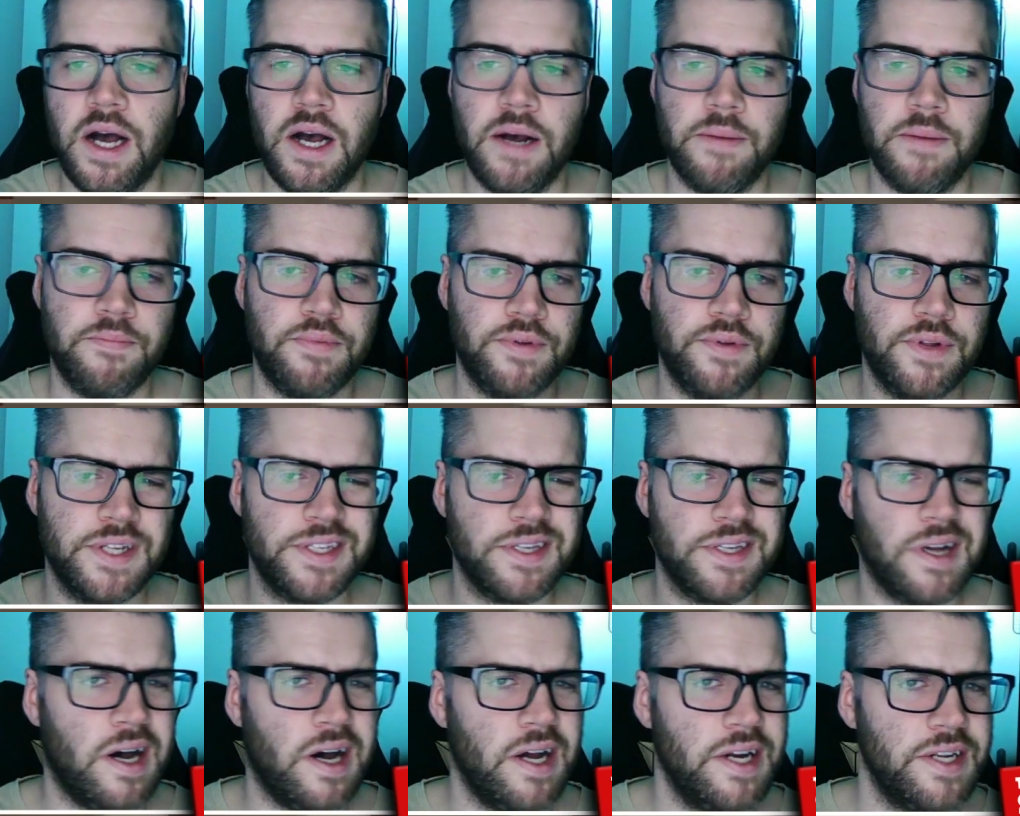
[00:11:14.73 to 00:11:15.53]

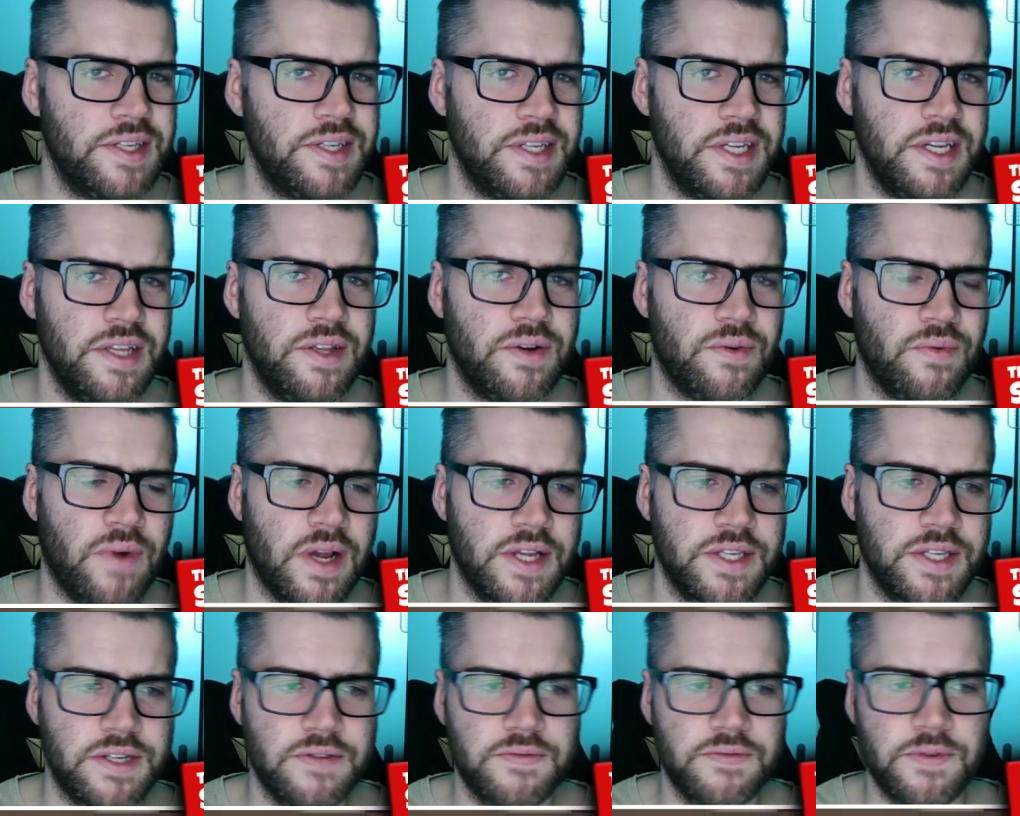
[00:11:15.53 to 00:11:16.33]
Plus, honestly, the
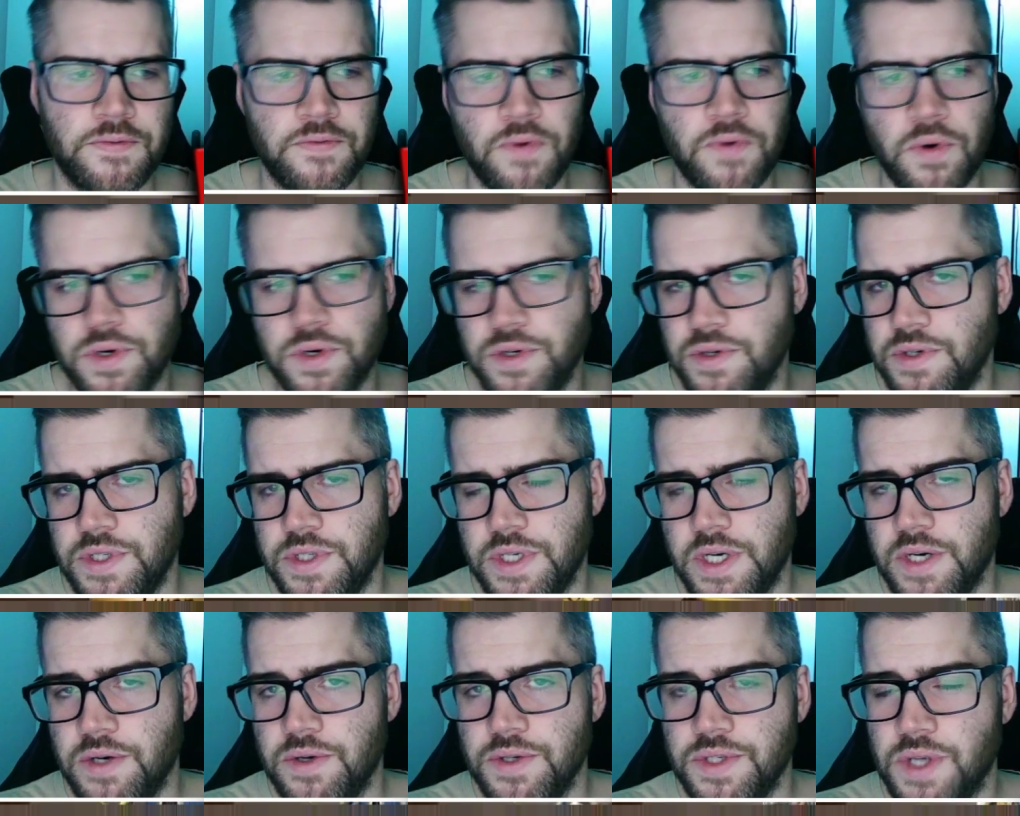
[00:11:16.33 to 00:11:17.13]
rest of the Fortress
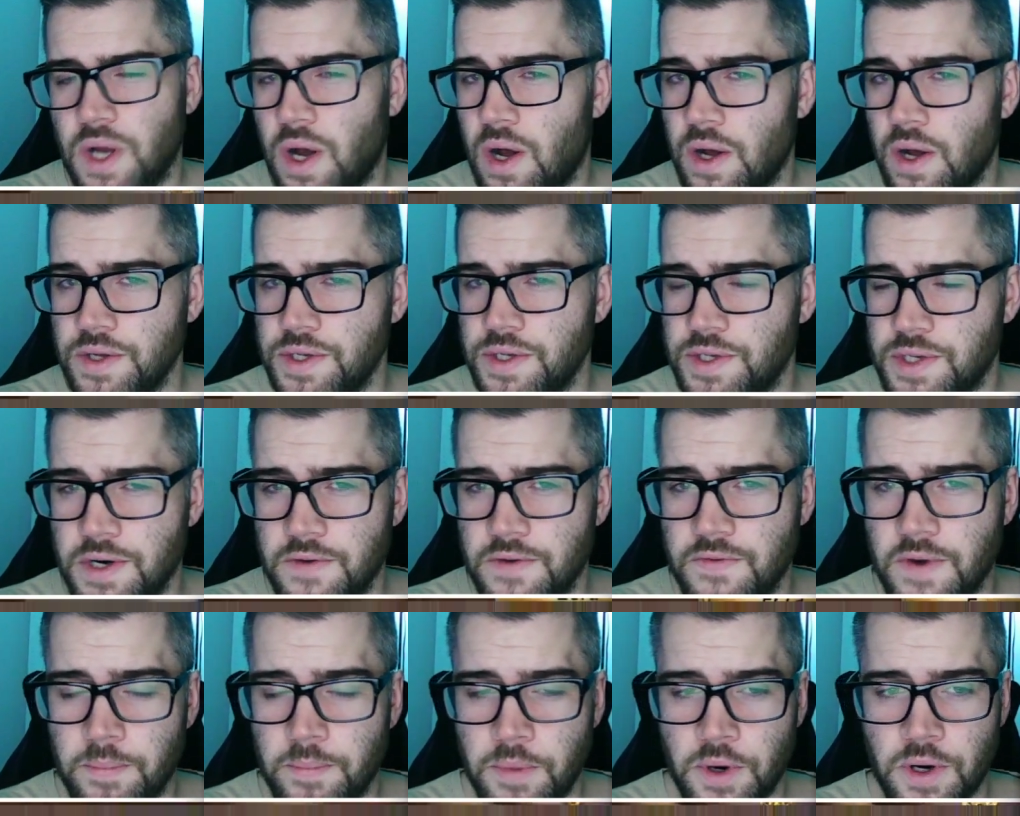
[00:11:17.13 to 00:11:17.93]
heroes all
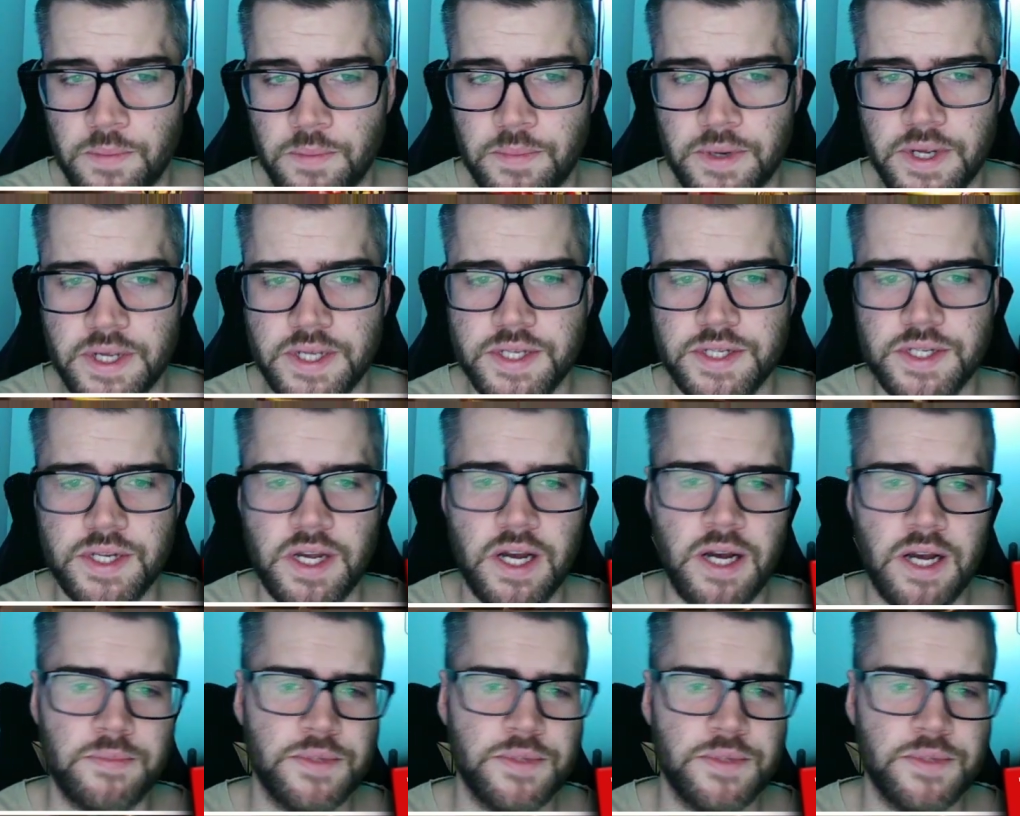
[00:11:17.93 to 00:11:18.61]
serve a purpose,